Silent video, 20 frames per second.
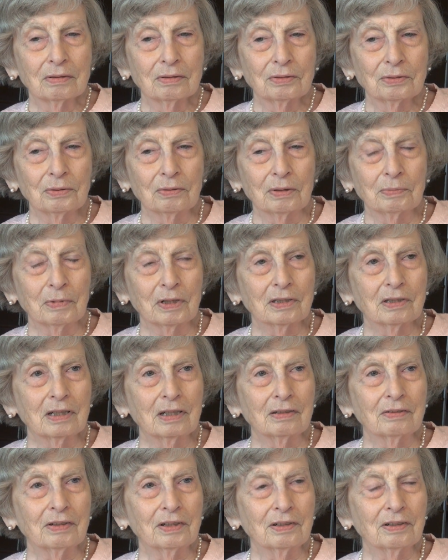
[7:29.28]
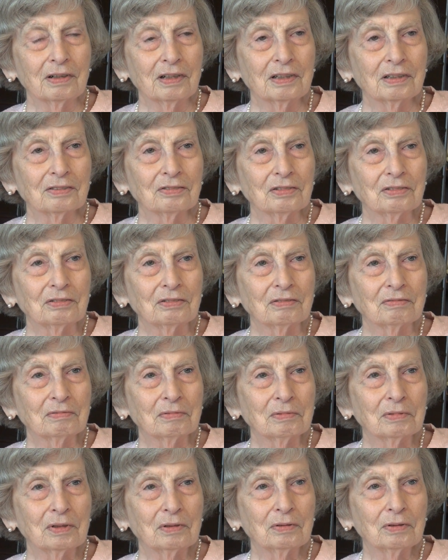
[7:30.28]
so I went down there and
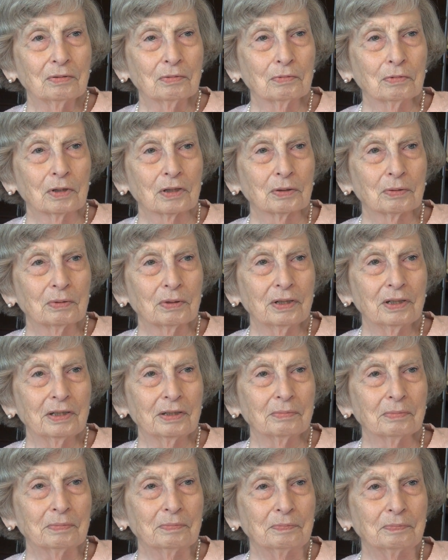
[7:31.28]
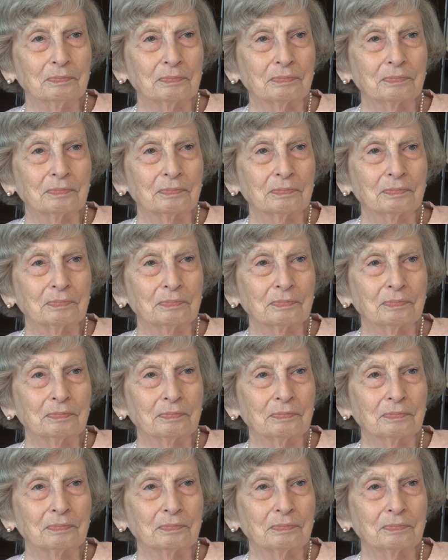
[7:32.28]
worked with him